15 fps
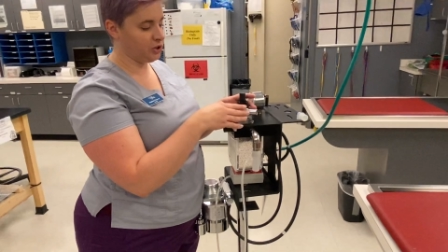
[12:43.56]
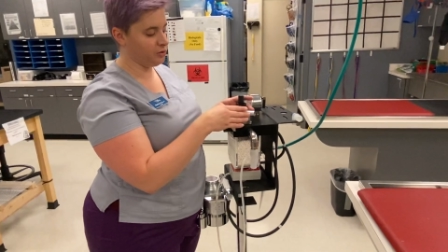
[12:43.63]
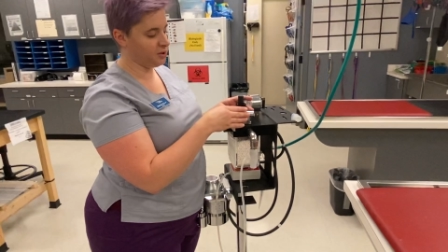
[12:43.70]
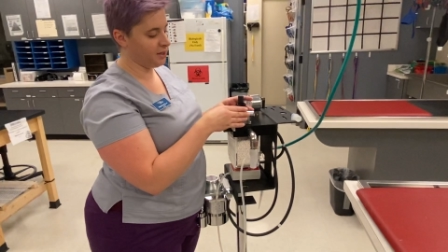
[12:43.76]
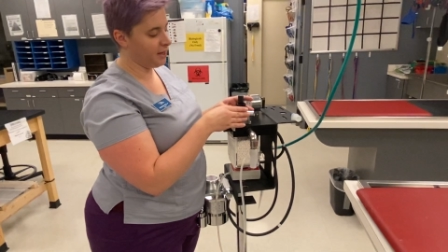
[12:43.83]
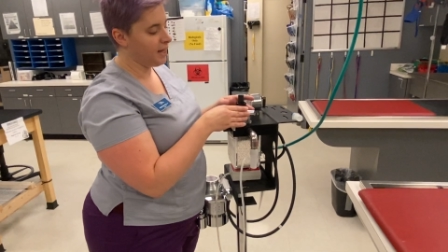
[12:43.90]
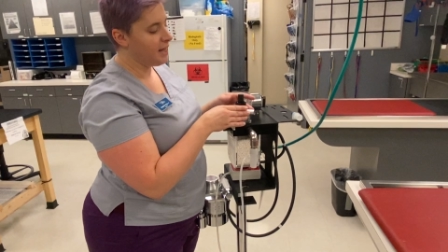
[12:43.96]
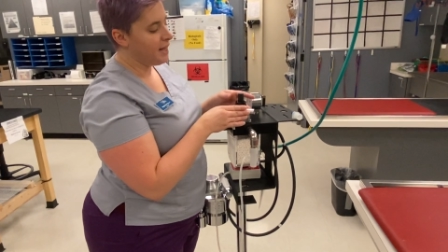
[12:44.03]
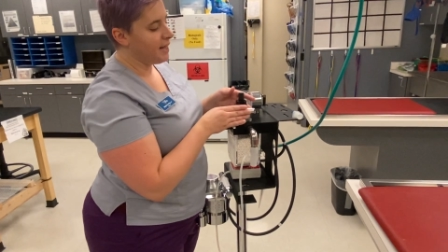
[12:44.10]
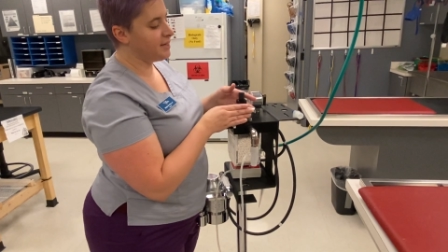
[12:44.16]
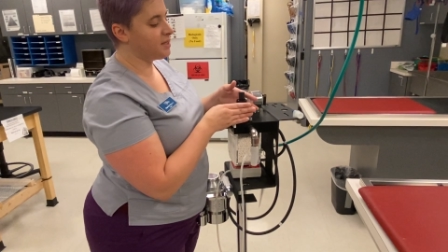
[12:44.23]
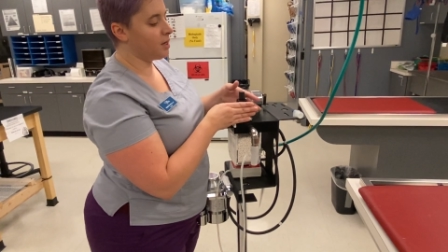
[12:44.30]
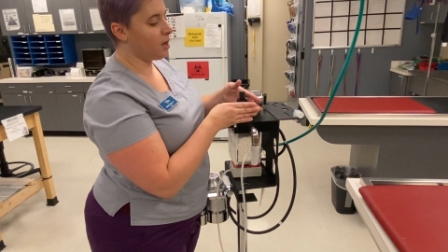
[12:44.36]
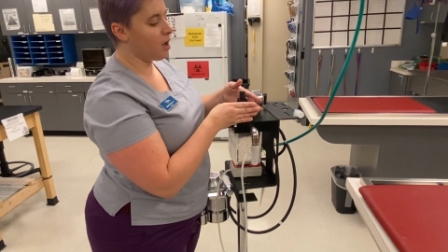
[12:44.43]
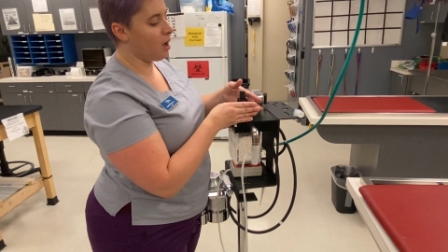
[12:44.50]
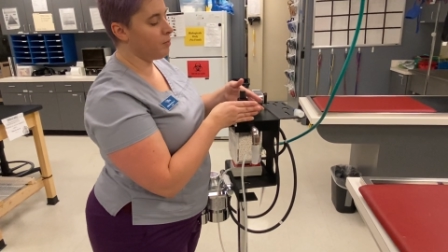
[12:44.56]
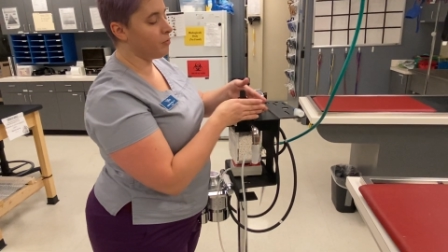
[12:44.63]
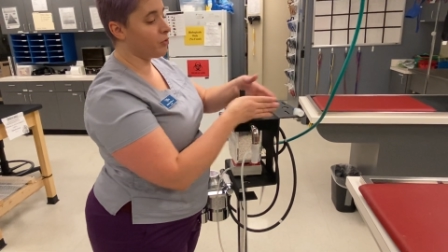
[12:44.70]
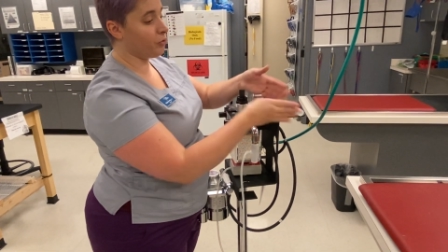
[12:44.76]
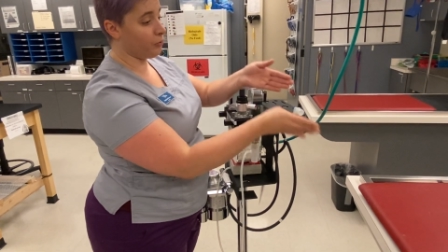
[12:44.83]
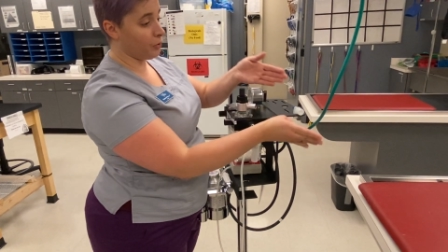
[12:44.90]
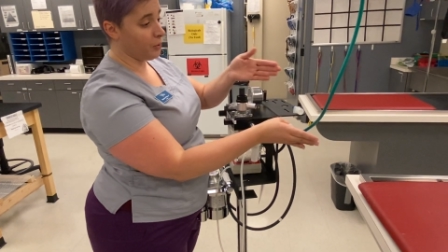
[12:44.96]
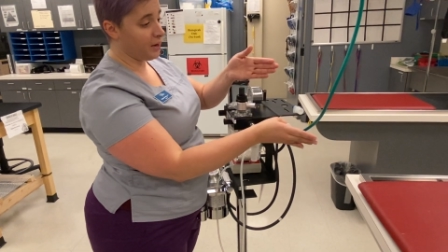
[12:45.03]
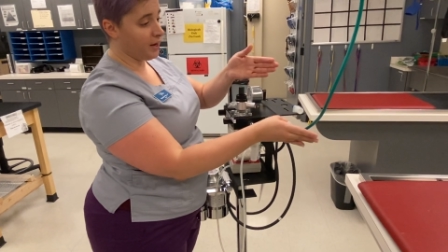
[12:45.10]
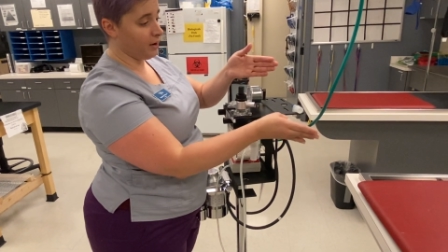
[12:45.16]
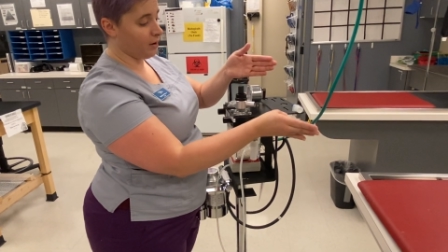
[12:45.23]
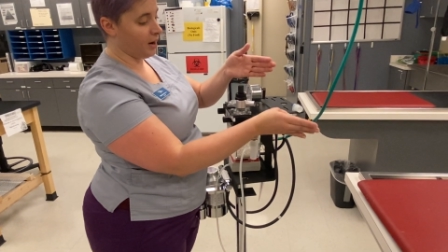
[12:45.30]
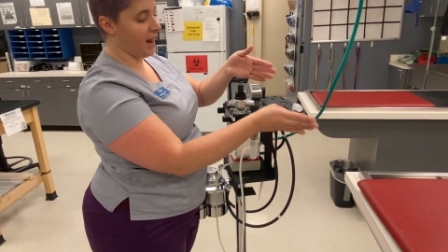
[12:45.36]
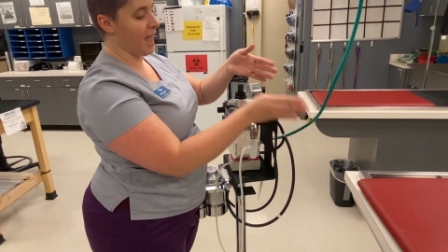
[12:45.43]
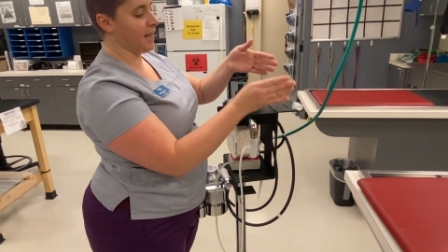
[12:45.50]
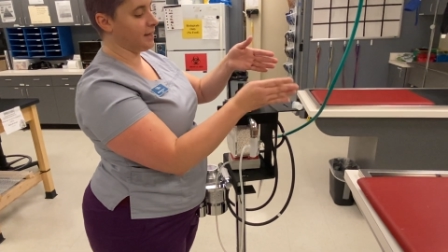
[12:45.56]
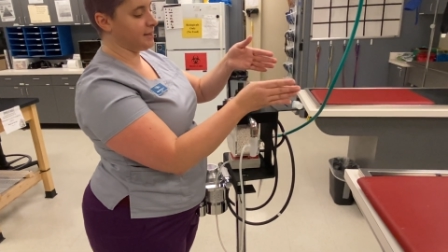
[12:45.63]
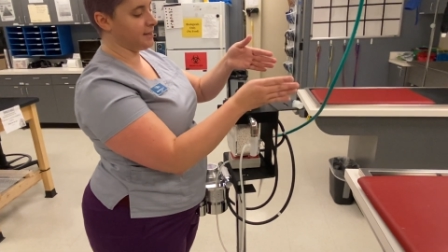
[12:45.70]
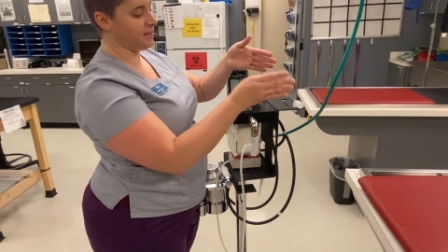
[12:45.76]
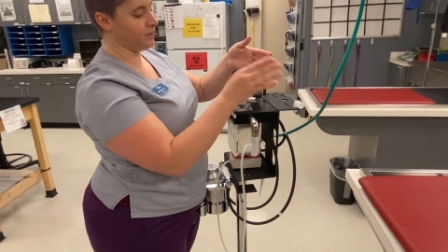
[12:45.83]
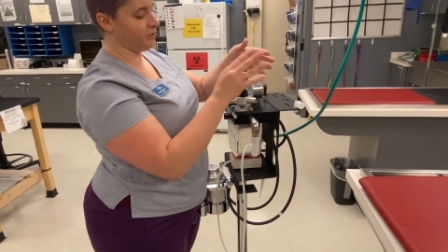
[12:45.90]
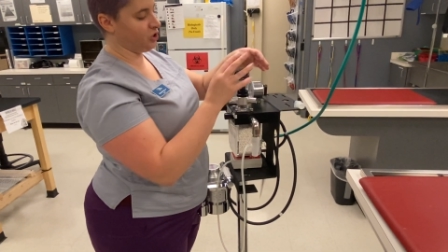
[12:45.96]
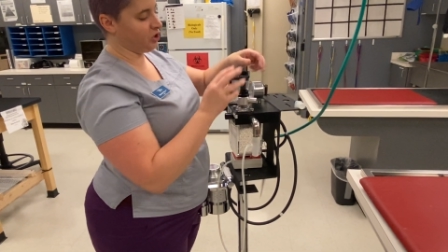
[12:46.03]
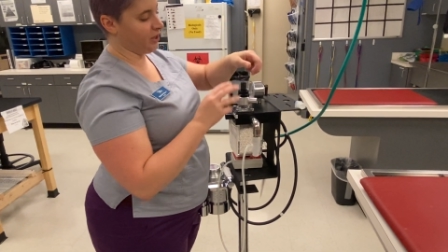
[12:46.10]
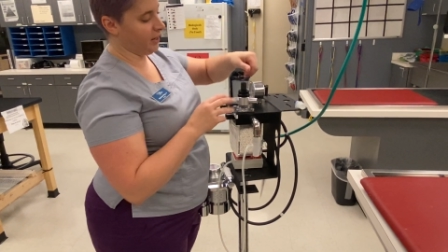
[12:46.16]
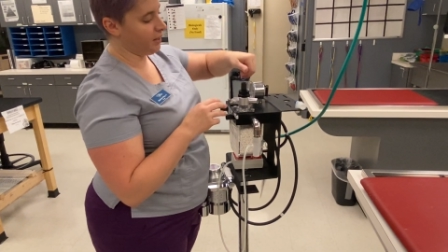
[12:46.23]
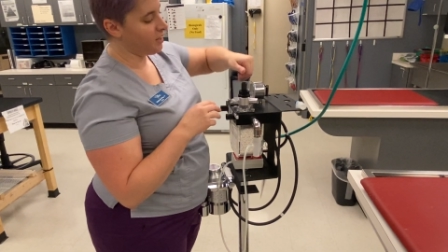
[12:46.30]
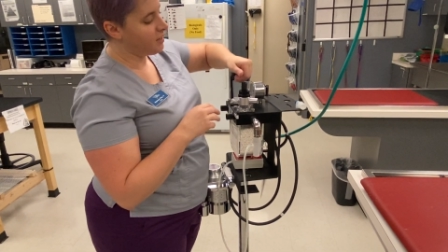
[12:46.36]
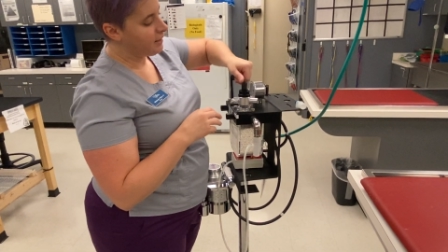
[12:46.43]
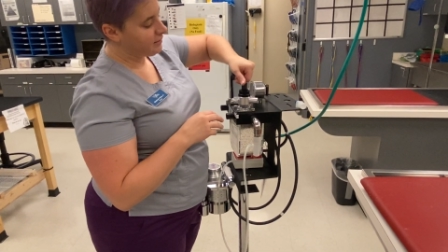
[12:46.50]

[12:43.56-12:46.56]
using is gonna come through here and exit the machine.